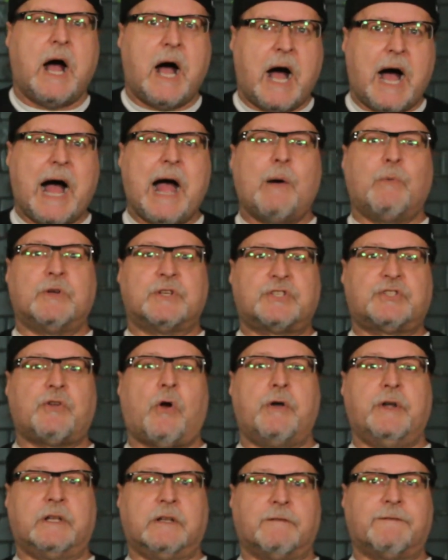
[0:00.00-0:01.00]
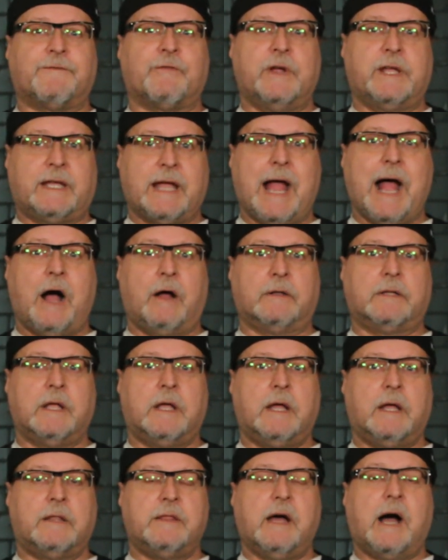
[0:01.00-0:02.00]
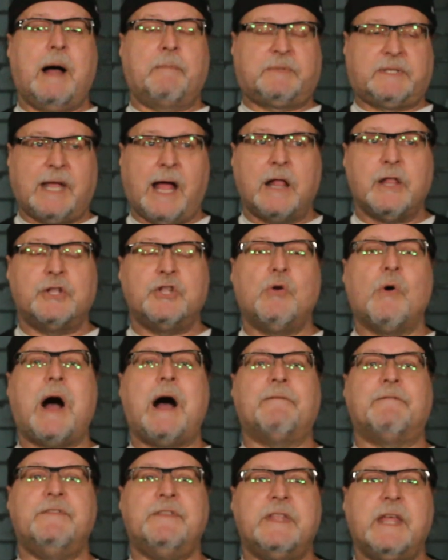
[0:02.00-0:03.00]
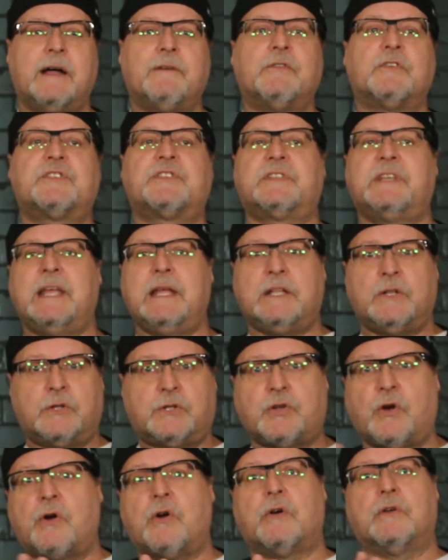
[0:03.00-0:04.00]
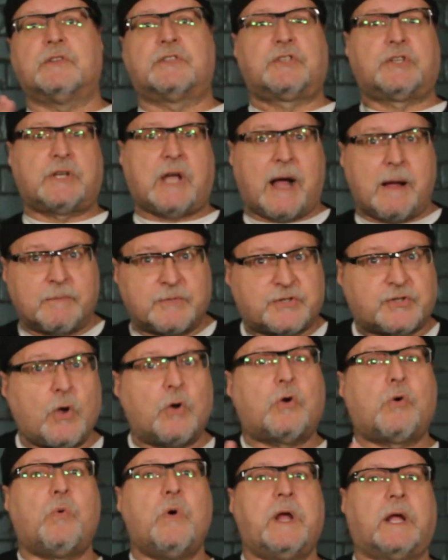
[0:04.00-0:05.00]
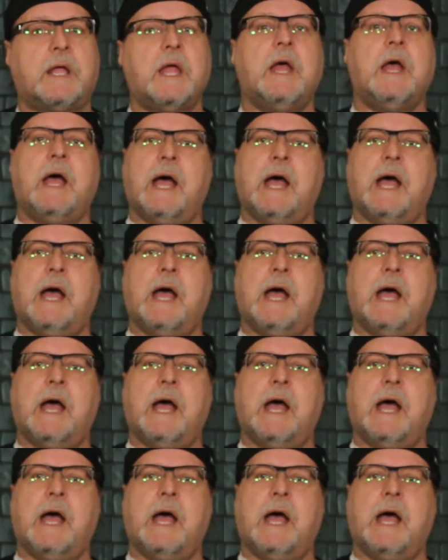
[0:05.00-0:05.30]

I was starting to freak out. I'm telling you, I've never seen turns come so quick.